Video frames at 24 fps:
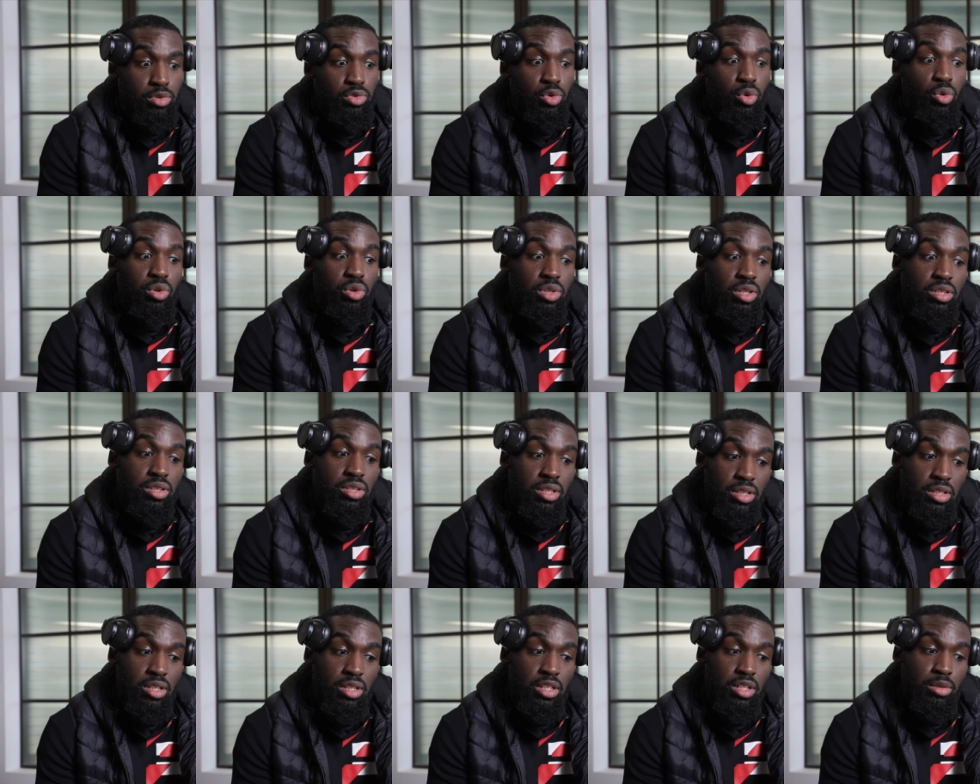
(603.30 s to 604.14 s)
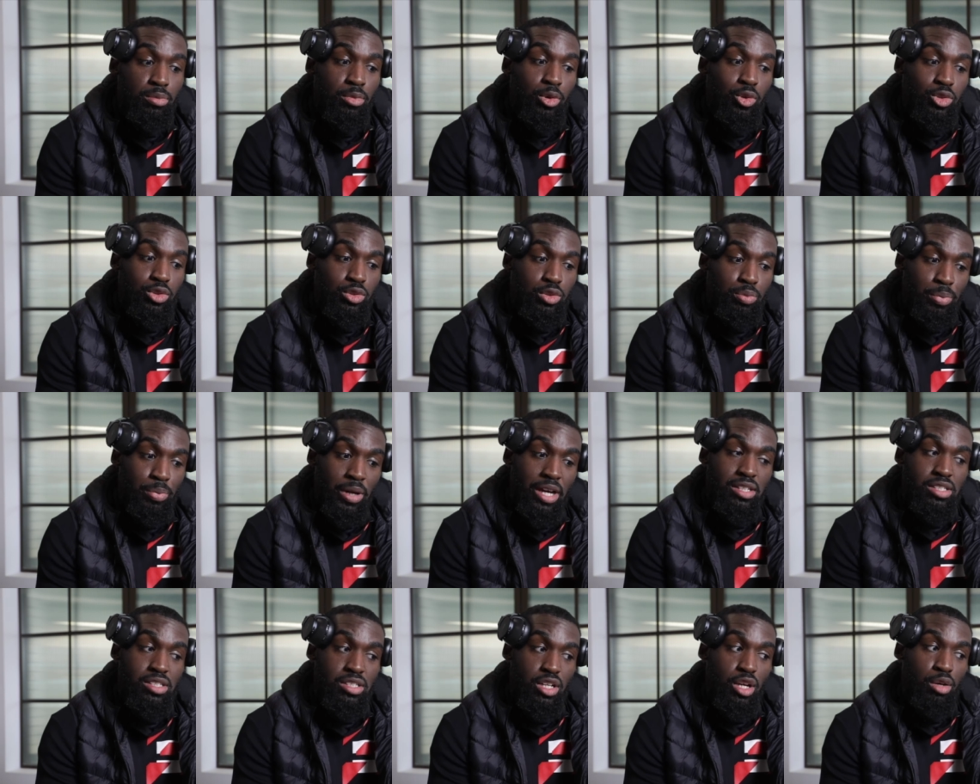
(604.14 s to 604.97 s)
or the thing that you're most
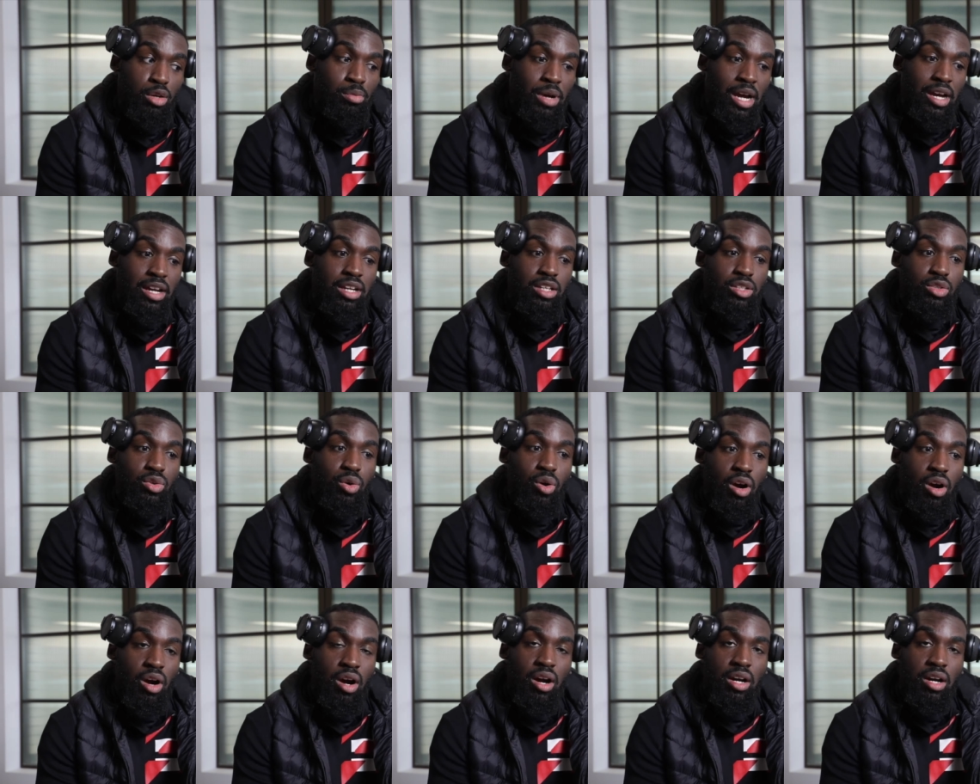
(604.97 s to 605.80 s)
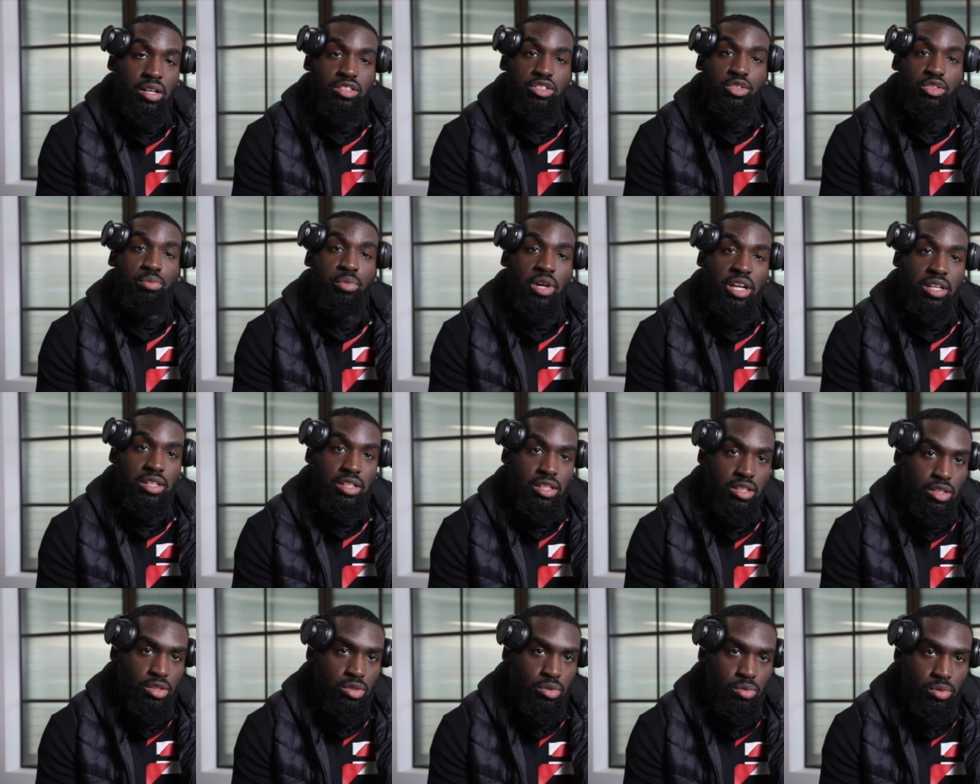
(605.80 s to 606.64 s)
passionate about in your art to
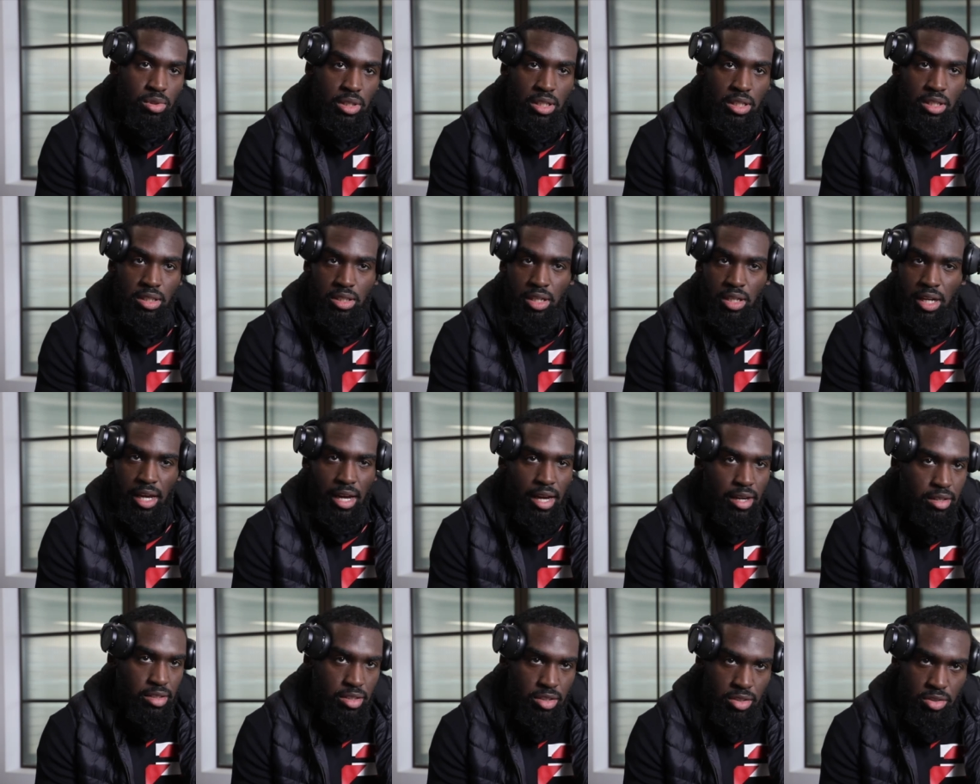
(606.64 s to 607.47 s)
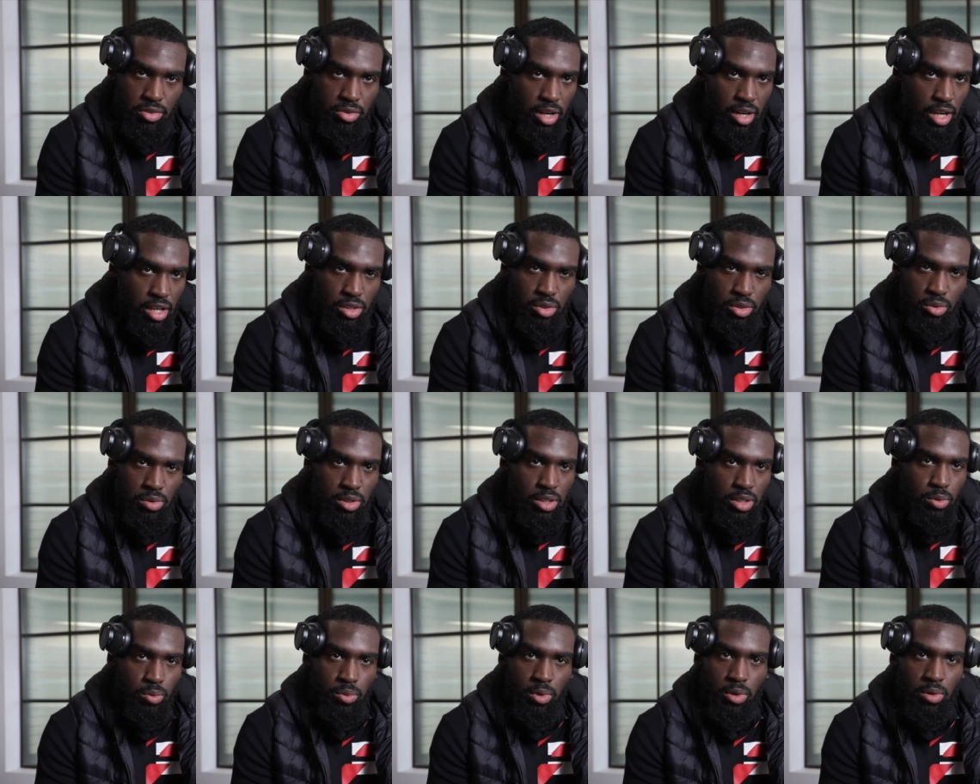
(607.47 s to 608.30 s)
make it unique. Like how do you create a
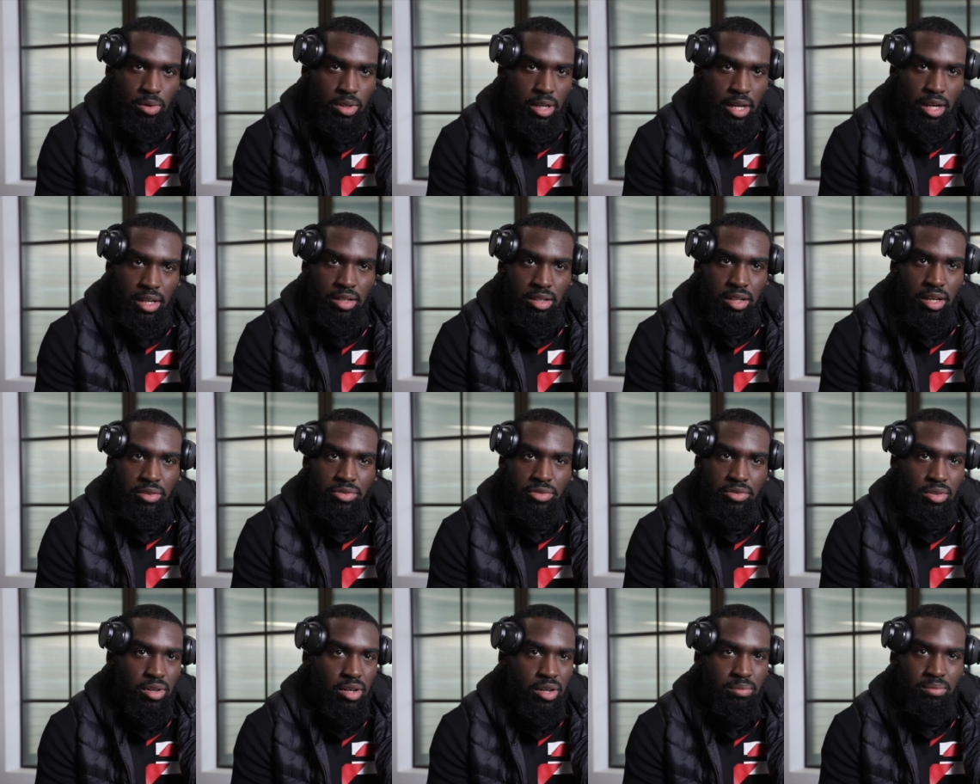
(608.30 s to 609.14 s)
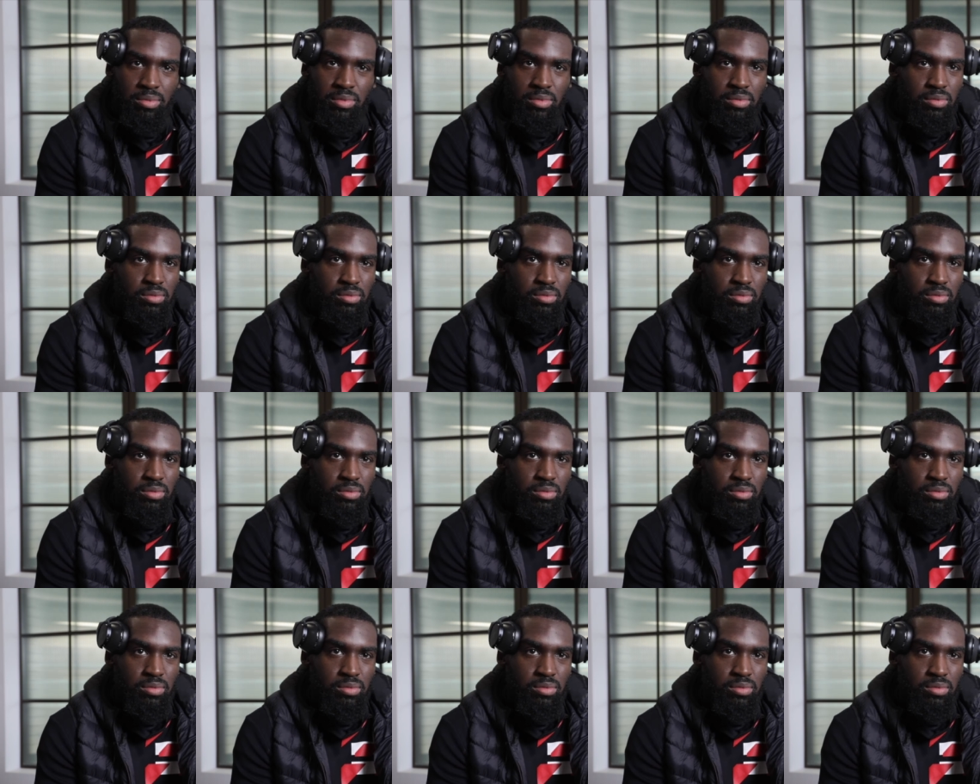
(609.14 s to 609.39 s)
unique world out of knife crime?